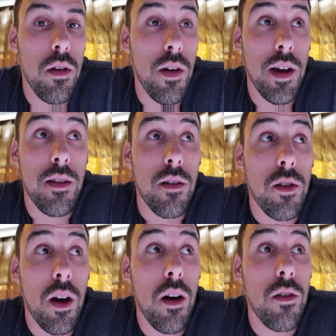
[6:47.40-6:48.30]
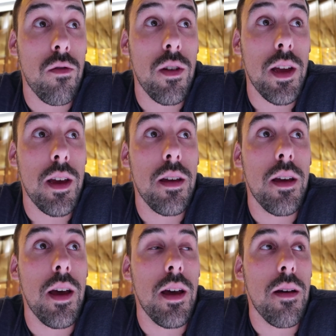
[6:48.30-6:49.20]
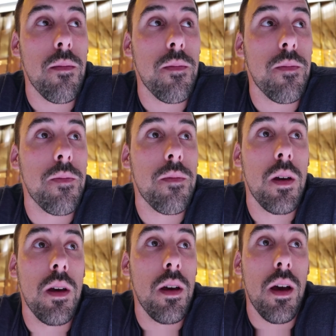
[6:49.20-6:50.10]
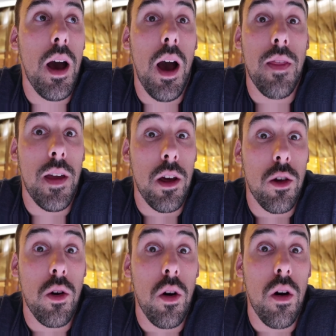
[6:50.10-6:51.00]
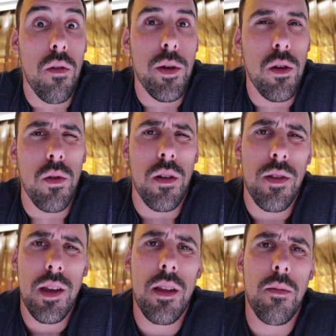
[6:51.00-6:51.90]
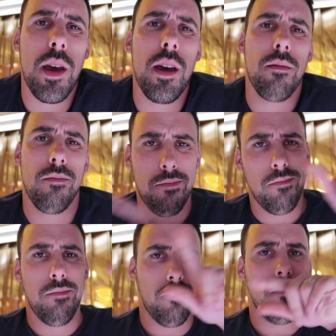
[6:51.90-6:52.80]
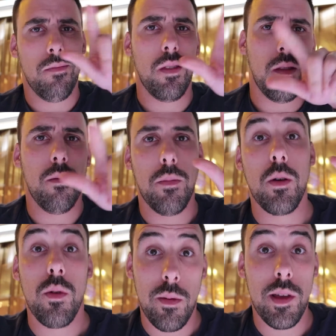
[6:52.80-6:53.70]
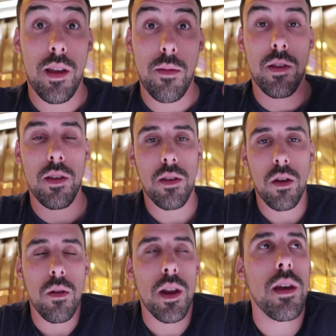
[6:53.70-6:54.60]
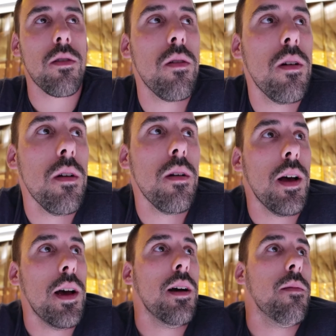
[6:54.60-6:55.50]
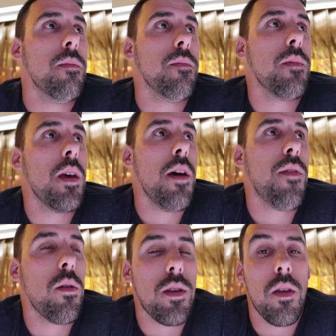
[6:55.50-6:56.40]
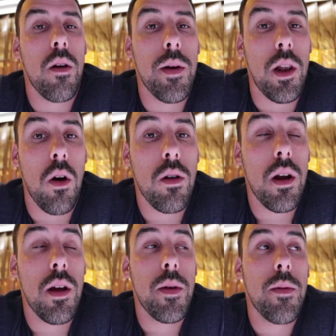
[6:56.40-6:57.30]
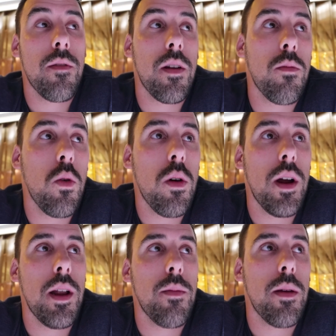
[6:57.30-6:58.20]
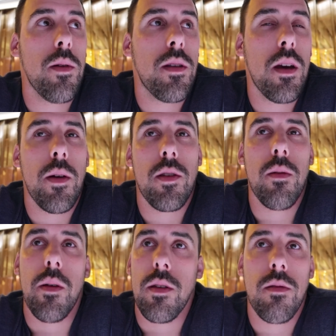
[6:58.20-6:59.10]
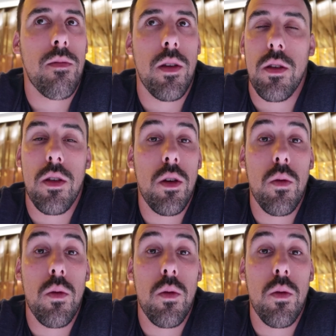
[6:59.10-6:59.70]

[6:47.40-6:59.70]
Ryan Turk's cars, really. And then I shot off, but you won't have seen them yet. But you will by the time you see this Q&A, so if I was out there a bit longer, I'd maybe have done more and then been able to tell you about SEMA.